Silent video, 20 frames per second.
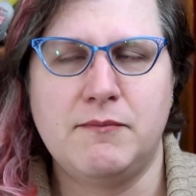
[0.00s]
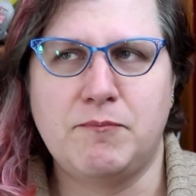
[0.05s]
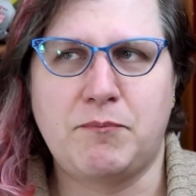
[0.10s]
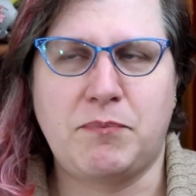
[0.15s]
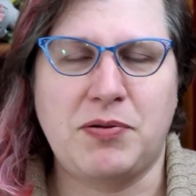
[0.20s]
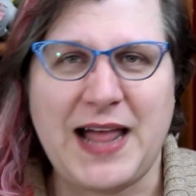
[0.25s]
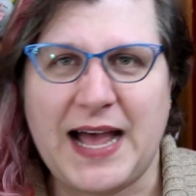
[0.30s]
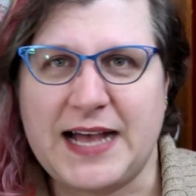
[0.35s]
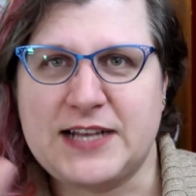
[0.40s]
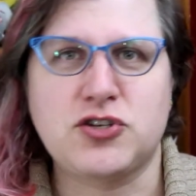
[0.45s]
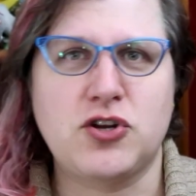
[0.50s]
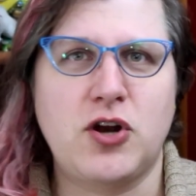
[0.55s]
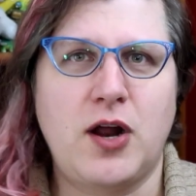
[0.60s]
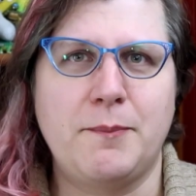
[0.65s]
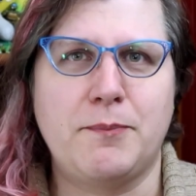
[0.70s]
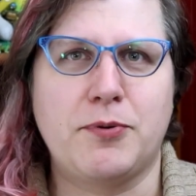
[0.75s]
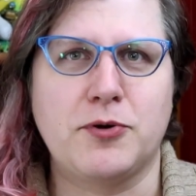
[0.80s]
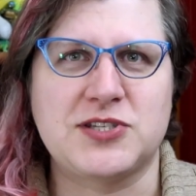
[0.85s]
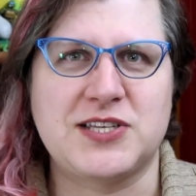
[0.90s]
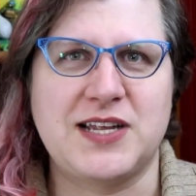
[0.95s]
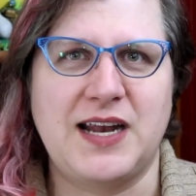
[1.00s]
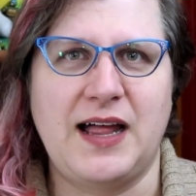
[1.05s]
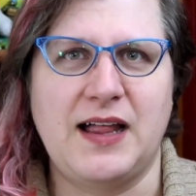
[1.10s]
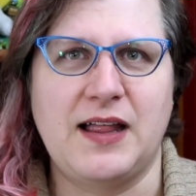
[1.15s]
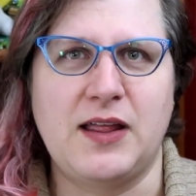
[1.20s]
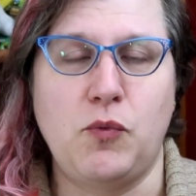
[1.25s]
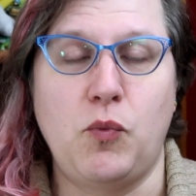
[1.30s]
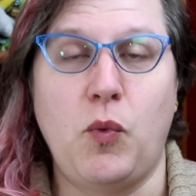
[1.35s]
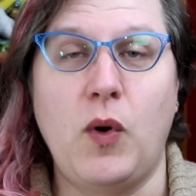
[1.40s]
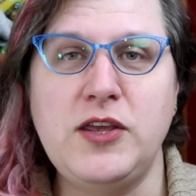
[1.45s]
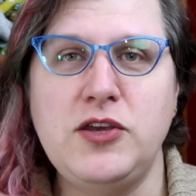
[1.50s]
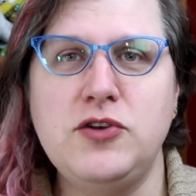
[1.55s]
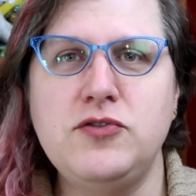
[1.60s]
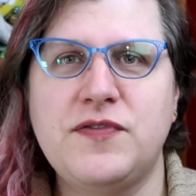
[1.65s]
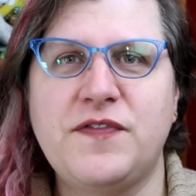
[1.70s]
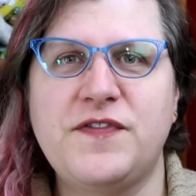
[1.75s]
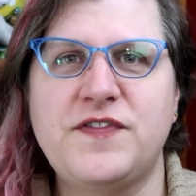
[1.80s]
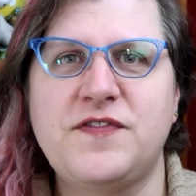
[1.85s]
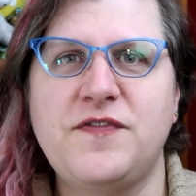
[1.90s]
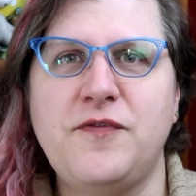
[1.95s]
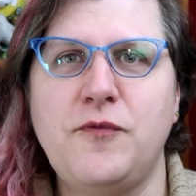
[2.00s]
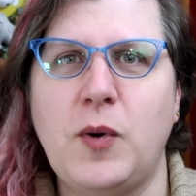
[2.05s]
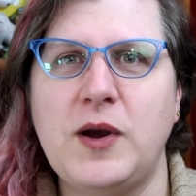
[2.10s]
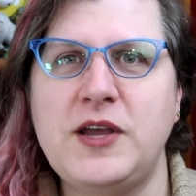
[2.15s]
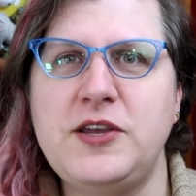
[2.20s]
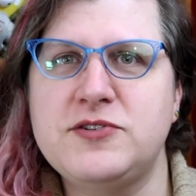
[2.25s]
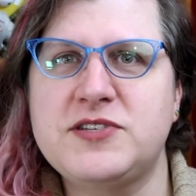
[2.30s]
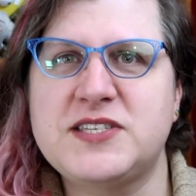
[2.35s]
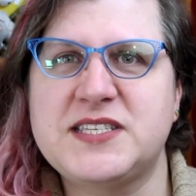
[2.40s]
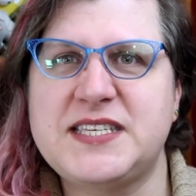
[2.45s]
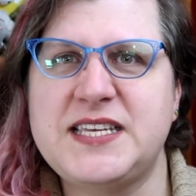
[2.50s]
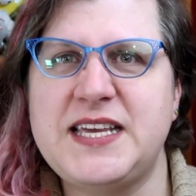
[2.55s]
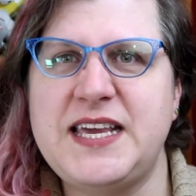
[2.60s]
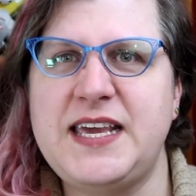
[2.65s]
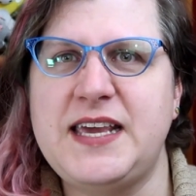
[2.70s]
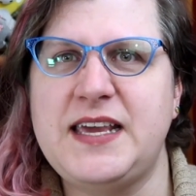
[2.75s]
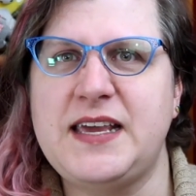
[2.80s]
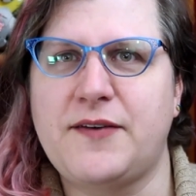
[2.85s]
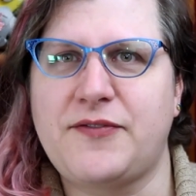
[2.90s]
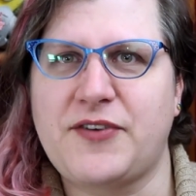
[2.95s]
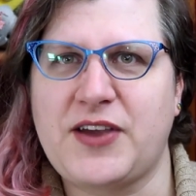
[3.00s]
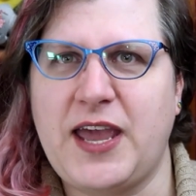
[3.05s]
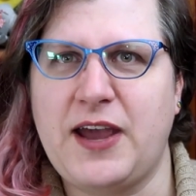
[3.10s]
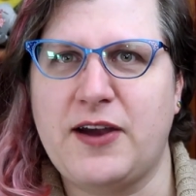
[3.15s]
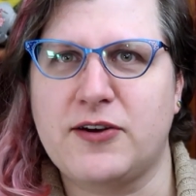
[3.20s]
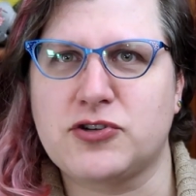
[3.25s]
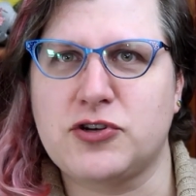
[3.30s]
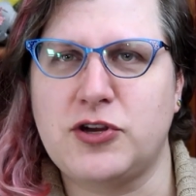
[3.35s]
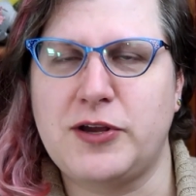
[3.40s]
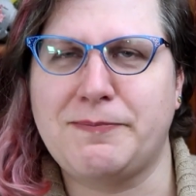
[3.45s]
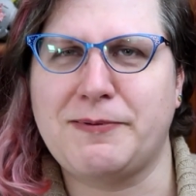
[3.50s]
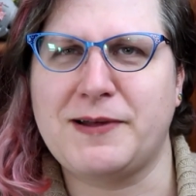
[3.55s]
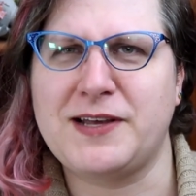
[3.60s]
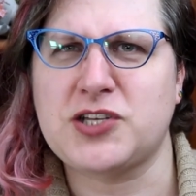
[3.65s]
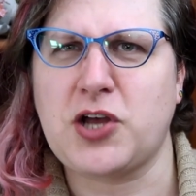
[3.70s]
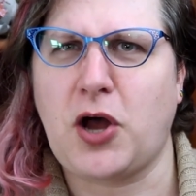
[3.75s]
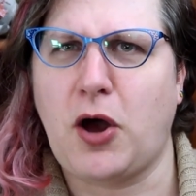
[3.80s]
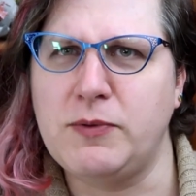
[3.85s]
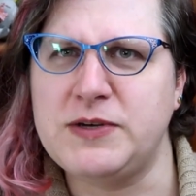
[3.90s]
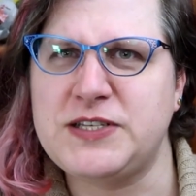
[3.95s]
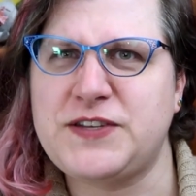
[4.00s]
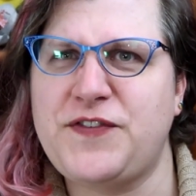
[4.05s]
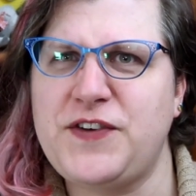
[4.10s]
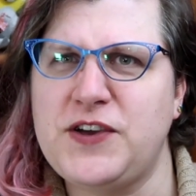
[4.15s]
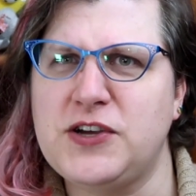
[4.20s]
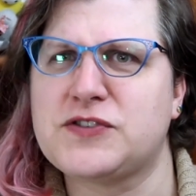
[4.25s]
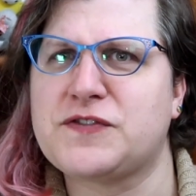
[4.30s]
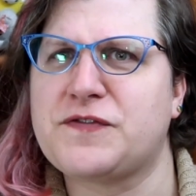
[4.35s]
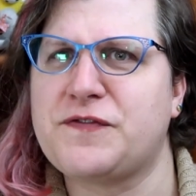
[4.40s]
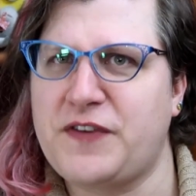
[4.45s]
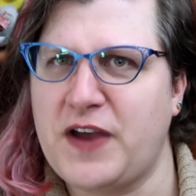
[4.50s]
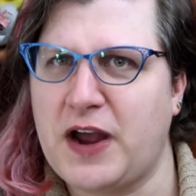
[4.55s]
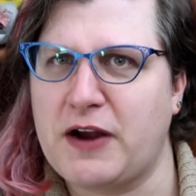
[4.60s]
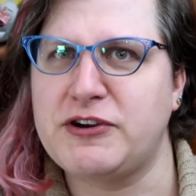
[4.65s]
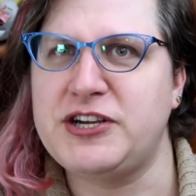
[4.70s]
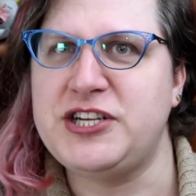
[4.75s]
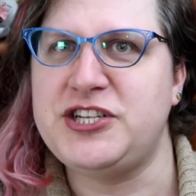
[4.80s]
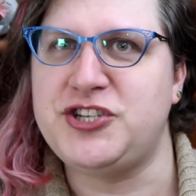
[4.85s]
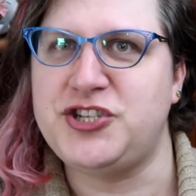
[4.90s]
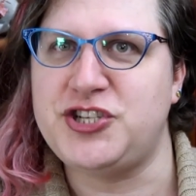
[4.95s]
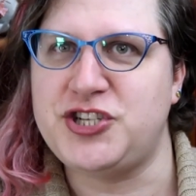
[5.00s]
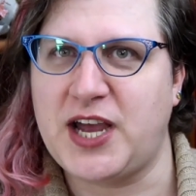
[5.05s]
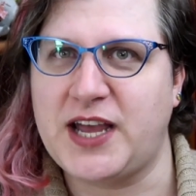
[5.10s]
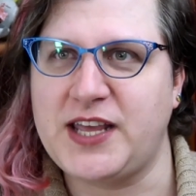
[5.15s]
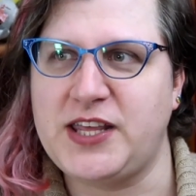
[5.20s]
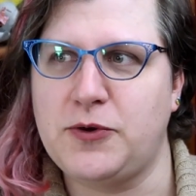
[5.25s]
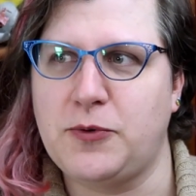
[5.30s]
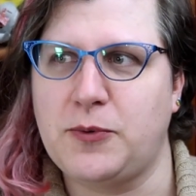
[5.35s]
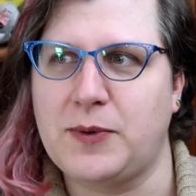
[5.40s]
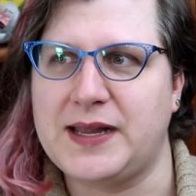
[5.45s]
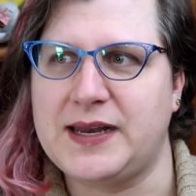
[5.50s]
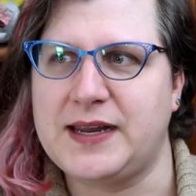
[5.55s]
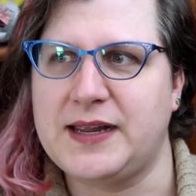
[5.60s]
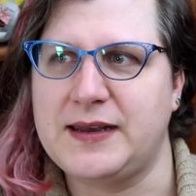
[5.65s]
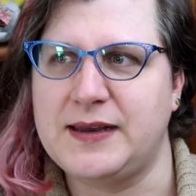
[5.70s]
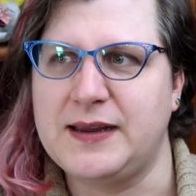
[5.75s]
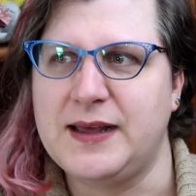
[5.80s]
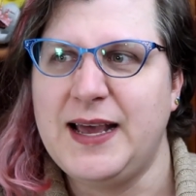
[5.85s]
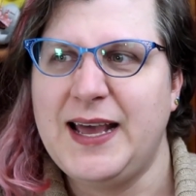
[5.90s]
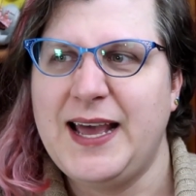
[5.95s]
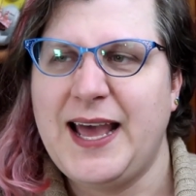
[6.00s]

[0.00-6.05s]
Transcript: plastered on personality. What you what you see of a character he plays always feels very genuine, and